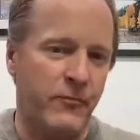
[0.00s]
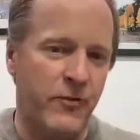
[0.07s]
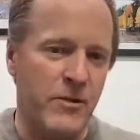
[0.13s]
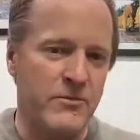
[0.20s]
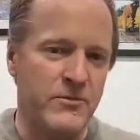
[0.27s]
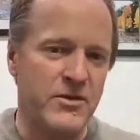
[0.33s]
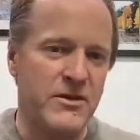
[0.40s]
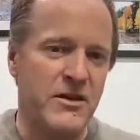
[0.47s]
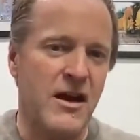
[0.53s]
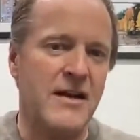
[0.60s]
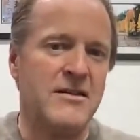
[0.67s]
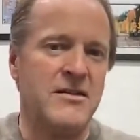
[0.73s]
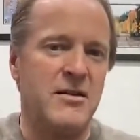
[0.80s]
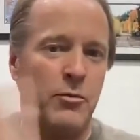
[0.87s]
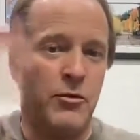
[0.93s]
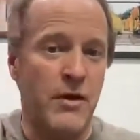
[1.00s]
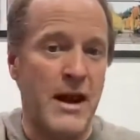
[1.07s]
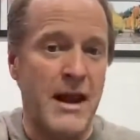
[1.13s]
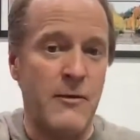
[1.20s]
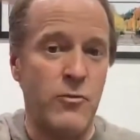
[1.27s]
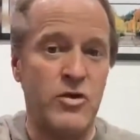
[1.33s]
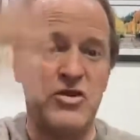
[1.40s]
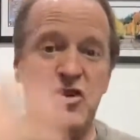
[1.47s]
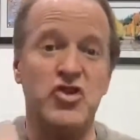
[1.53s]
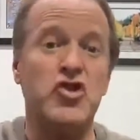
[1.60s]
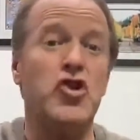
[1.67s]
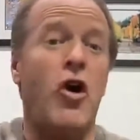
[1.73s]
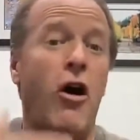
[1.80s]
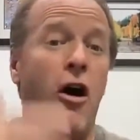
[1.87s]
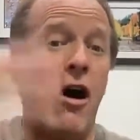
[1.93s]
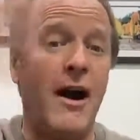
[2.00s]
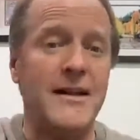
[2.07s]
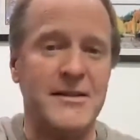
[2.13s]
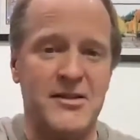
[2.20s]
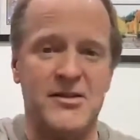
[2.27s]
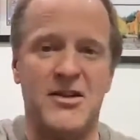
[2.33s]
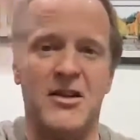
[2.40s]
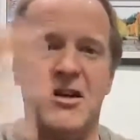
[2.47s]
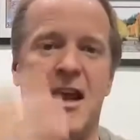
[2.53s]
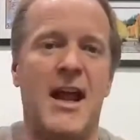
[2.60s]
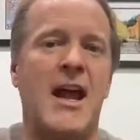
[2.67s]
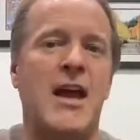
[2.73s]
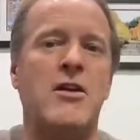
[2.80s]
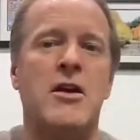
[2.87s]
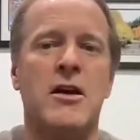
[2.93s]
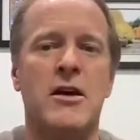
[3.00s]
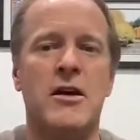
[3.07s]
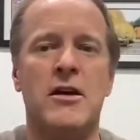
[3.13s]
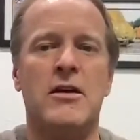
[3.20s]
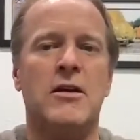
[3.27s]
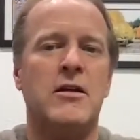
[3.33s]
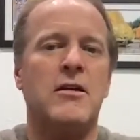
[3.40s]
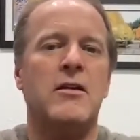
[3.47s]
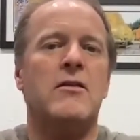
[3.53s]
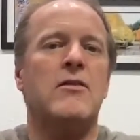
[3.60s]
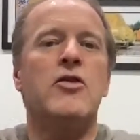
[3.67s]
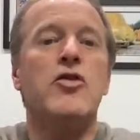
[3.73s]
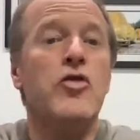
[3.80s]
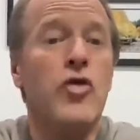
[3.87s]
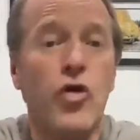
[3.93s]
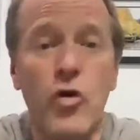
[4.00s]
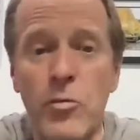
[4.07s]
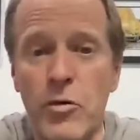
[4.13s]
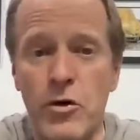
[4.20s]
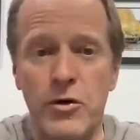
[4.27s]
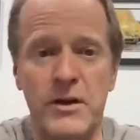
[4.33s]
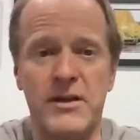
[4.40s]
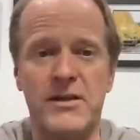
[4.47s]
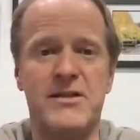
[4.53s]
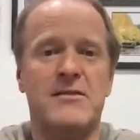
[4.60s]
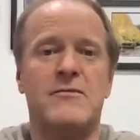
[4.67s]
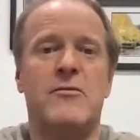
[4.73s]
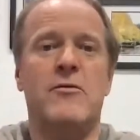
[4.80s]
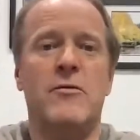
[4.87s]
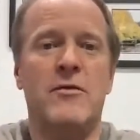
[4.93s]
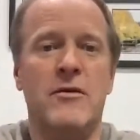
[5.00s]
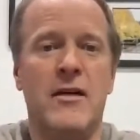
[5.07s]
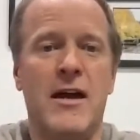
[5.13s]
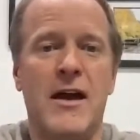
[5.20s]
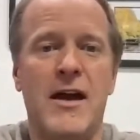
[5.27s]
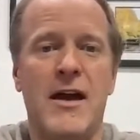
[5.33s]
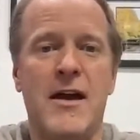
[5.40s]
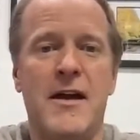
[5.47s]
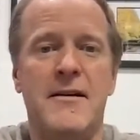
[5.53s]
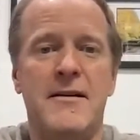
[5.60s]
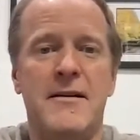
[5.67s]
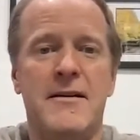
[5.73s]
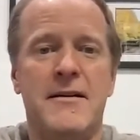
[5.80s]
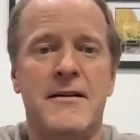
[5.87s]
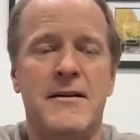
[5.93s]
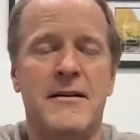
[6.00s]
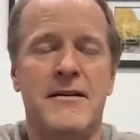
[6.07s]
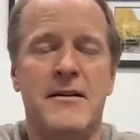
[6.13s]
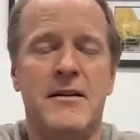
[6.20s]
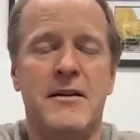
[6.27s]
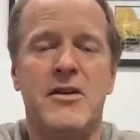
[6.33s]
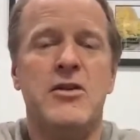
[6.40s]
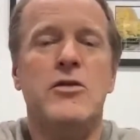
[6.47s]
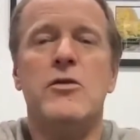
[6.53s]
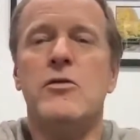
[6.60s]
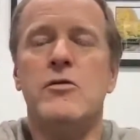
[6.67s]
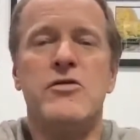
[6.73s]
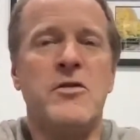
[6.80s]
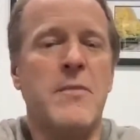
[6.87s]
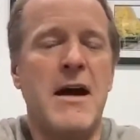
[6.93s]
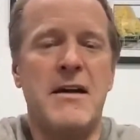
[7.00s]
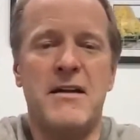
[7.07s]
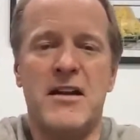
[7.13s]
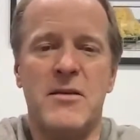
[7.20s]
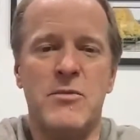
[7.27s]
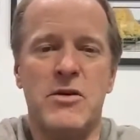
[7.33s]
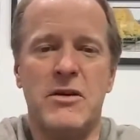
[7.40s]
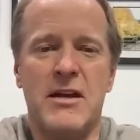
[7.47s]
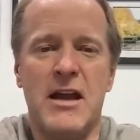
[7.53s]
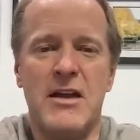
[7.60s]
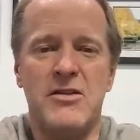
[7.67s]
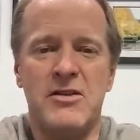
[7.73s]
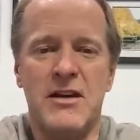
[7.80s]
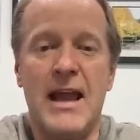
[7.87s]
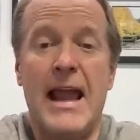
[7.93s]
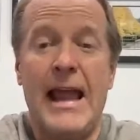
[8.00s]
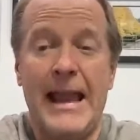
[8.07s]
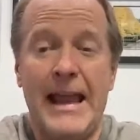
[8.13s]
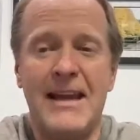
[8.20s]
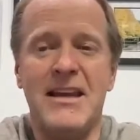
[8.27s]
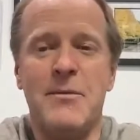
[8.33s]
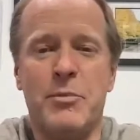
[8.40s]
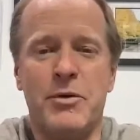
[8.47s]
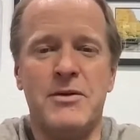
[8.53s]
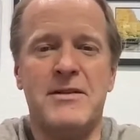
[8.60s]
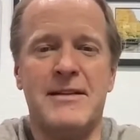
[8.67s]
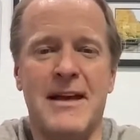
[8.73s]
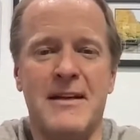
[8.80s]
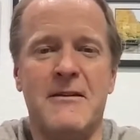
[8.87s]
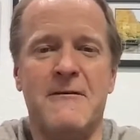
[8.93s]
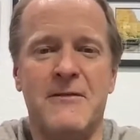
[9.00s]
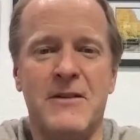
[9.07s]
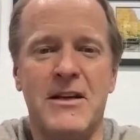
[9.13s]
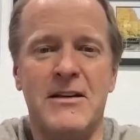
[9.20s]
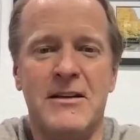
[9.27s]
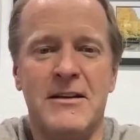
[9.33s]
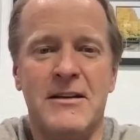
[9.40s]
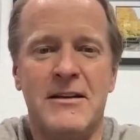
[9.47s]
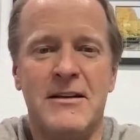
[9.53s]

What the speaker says: from gut to brain, which is constant and numerous, huge amount of communication, 80% of it